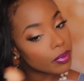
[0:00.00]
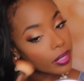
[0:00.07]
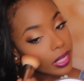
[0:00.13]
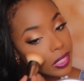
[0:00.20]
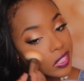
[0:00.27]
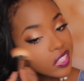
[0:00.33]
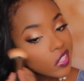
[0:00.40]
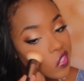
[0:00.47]

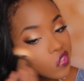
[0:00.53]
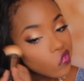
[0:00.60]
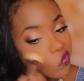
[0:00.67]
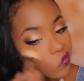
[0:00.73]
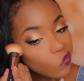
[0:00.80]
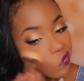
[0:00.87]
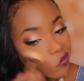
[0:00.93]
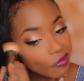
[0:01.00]
blush
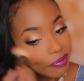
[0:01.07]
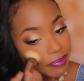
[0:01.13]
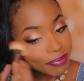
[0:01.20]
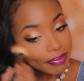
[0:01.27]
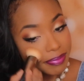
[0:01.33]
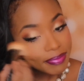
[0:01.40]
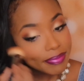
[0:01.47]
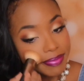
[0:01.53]

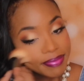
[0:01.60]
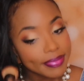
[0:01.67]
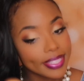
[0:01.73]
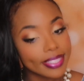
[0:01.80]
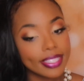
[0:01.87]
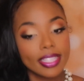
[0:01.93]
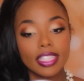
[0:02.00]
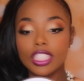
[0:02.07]

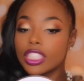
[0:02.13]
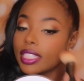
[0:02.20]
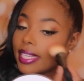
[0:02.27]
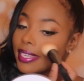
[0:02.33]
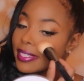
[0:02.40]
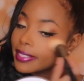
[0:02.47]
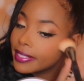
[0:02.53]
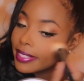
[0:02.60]
to the
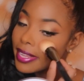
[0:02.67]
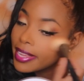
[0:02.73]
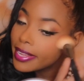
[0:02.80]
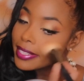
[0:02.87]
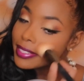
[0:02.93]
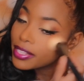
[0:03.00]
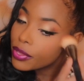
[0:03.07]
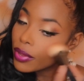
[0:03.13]
cheeks.
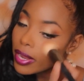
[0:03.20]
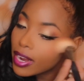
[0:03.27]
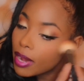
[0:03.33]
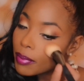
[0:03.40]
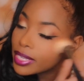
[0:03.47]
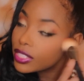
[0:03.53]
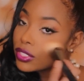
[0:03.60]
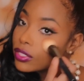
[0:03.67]
So you can
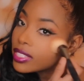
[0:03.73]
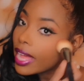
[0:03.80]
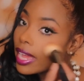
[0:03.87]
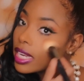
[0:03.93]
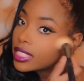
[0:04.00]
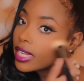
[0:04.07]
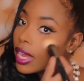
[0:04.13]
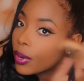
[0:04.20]
always use
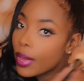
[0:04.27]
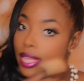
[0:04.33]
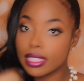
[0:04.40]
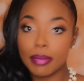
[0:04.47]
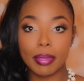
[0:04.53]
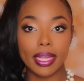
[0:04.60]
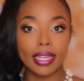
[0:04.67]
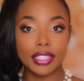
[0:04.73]
eyeshadow as
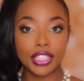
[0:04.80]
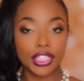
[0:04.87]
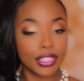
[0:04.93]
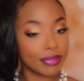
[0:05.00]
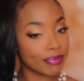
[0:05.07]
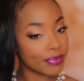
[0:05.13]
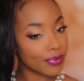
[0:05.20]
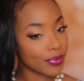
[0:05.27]
a blush,
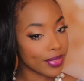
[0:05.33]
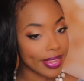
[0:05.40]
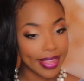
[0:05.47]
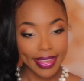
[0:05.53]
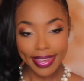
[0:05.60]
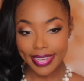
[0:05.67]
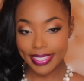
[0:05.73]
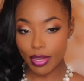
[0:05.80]

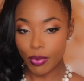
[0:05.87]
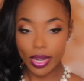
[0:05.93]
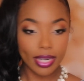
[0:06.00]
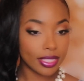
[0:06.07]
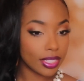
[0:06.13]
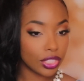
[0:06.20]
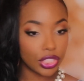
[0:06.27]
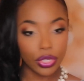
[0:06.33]
because I
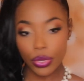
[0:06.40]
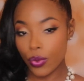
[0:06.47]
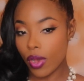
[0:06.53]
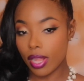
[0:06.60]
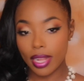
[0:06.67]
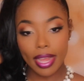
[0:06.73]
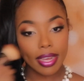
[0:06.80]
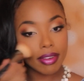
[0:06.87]
wanted to show you
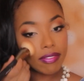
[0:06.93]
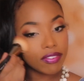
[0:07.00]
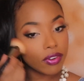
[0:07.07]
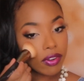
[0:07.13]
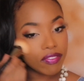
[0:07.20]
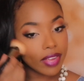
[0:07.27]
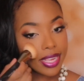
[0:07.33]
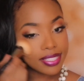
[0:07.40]
all like a
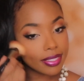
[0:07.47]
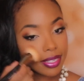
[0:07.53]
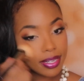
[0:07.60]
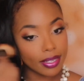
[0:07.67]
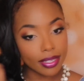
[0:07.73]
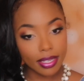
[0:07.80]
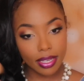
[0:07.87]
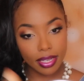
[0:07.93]
full face
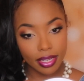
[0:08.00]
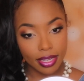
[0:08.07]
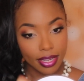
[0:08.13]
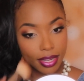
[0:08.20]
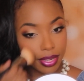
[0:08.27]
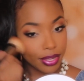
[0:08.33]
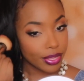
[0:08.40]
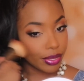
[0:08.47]
look
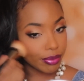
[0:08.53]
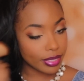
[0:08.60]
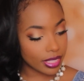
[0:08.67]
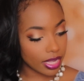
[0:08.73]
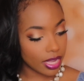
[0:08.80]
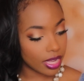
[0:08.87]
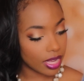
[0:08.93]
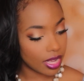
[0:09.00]

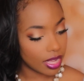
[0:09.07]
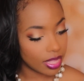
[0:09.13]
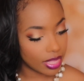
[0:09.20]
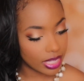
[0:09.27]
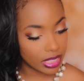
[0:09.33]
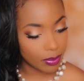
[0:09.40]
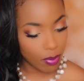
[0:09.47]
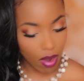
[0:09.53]
using
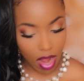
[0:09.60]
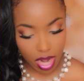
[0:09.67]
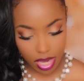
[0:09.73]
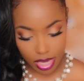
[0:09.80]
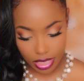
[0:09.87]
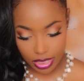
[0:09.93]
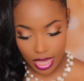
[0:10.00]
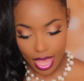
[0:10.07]
these
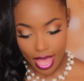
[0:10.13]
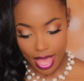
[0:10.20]
products.